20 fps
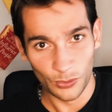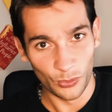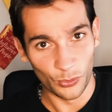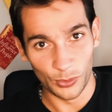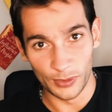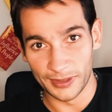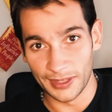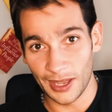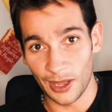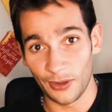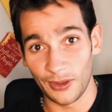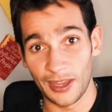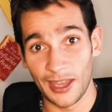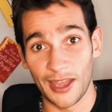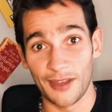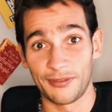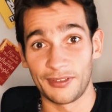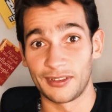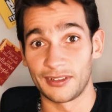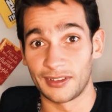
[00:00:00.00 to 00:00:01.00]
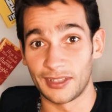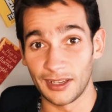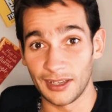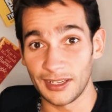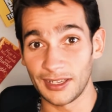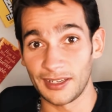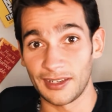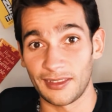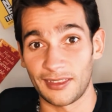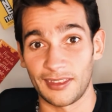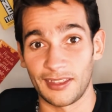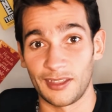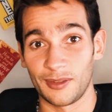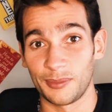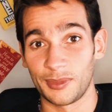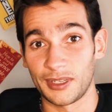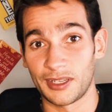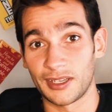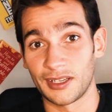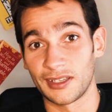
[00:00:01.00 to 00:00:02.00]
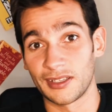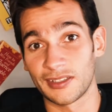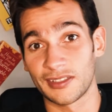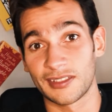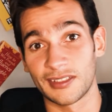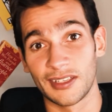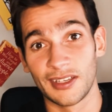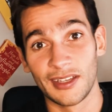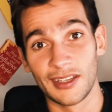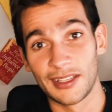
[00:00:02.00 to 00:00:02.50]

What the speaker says: without having done anything, because